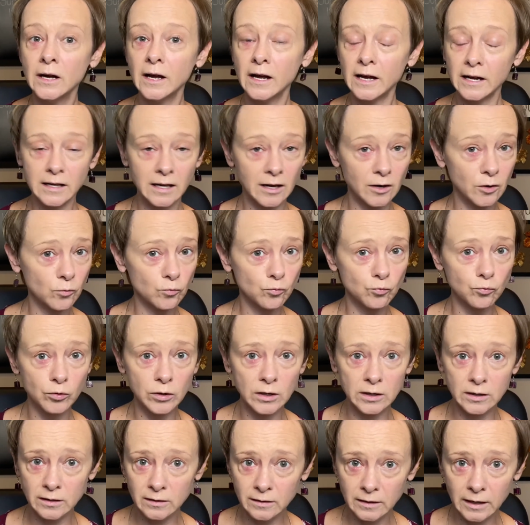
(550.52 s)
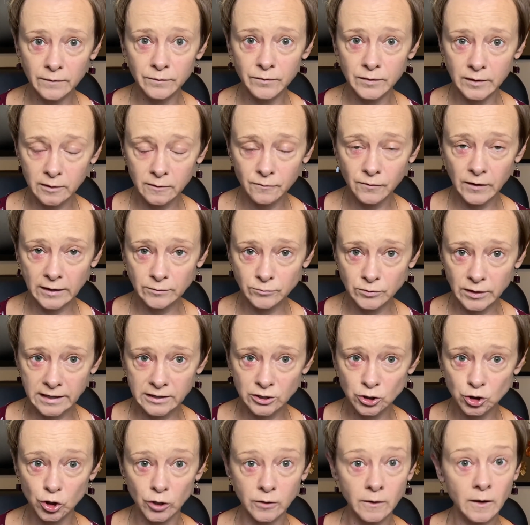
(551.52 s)
Again, really love this
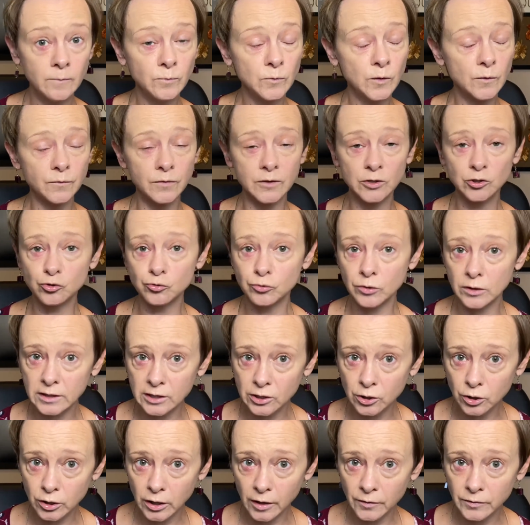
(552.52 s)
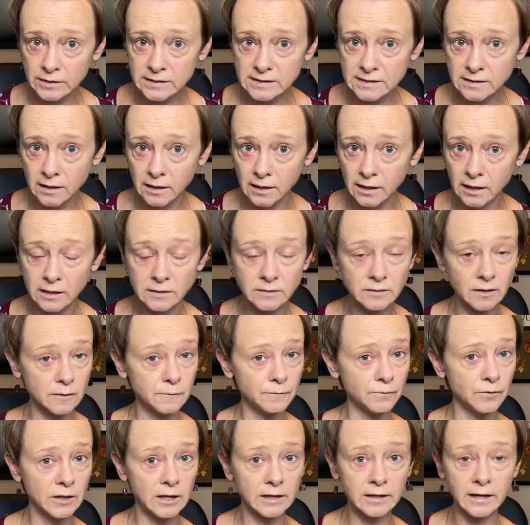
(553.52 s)
foundation. Feels really good on the skin.
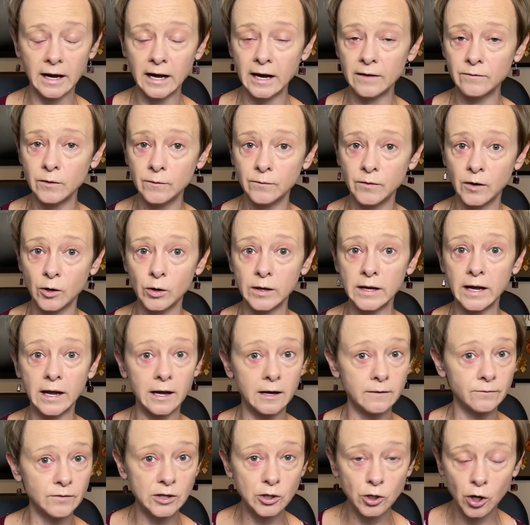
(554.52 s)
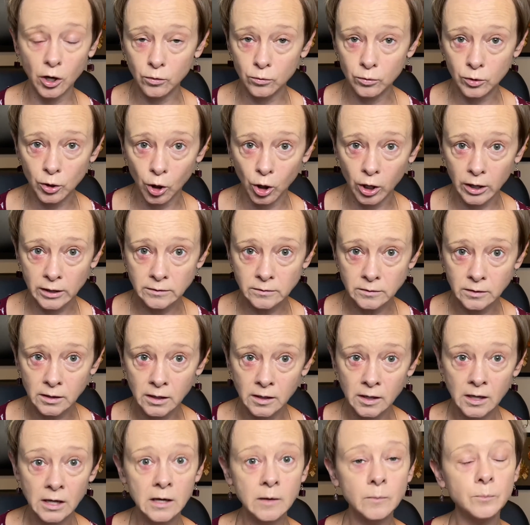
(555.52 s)
Doesn't feel like I have a very heavy coat on,
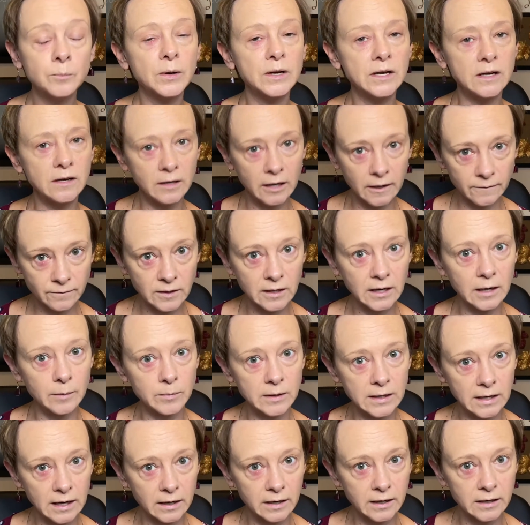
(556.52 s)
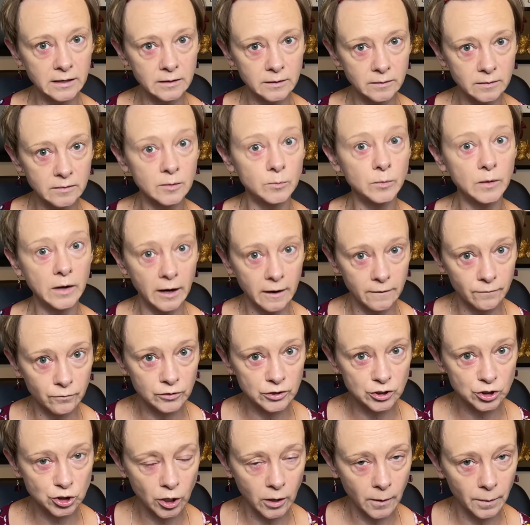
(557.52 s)
but enough that I'm getting some
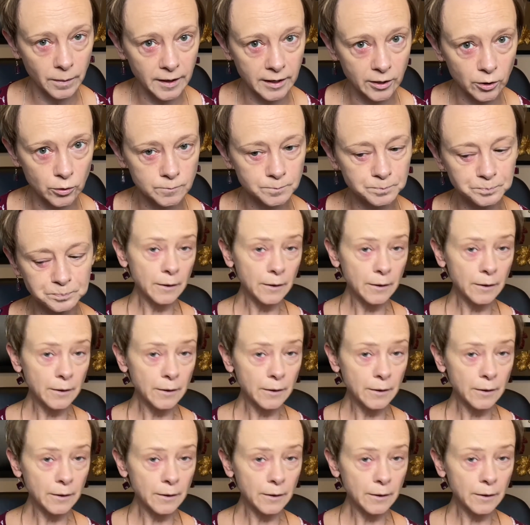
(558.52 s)
coverage on there.